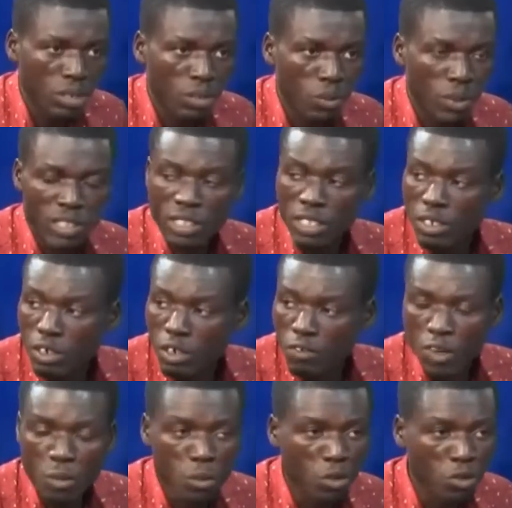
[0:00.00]
western
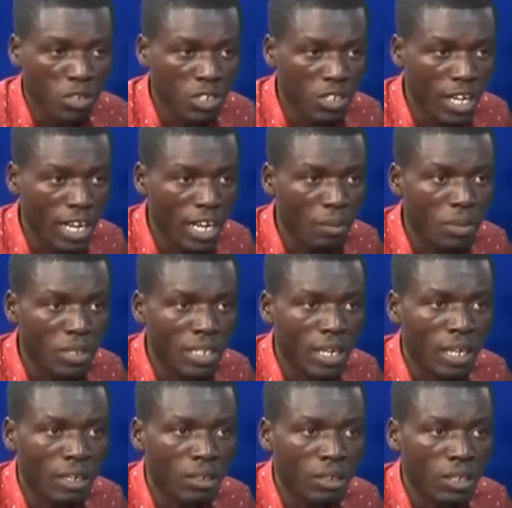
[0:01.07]
north omo regional
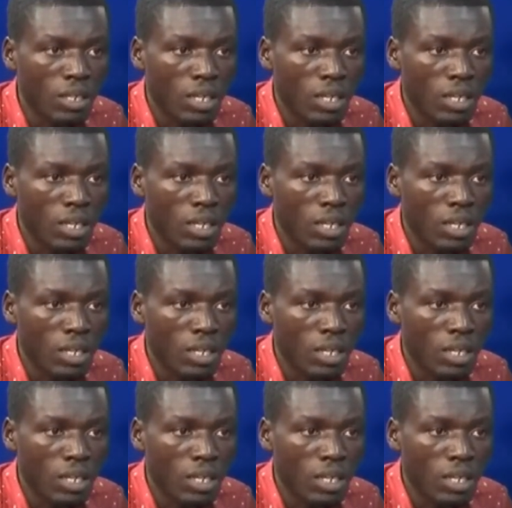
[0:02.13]
capital